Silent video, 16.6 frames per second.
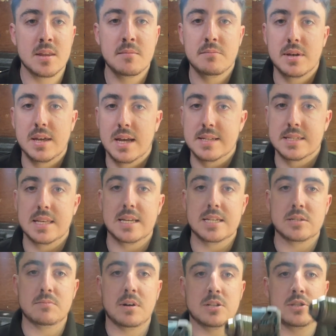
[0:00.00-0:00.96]
But yeah, so
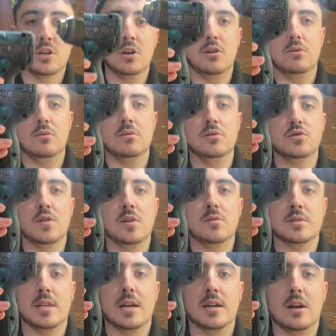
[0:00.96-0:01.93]
these are my 2
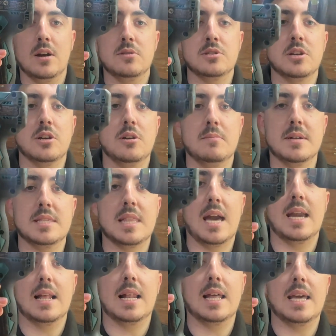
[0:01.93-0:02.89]
drills that I go to, my
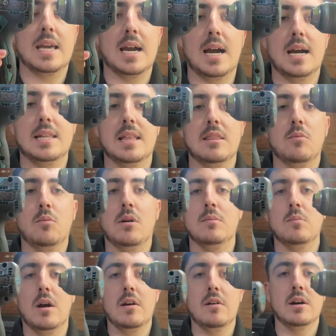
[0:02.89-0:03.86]
daily, and then the one
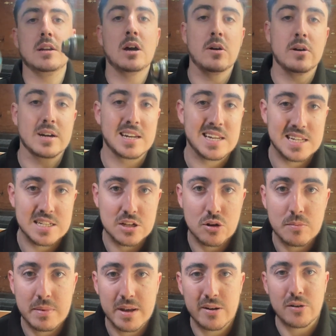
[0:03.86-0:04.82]
where I know I'm going to need to do
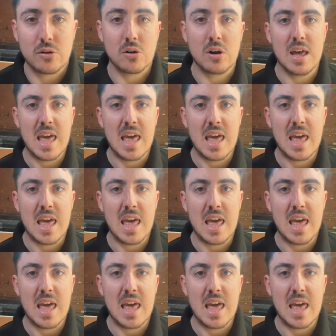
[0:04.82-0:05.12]
a bit of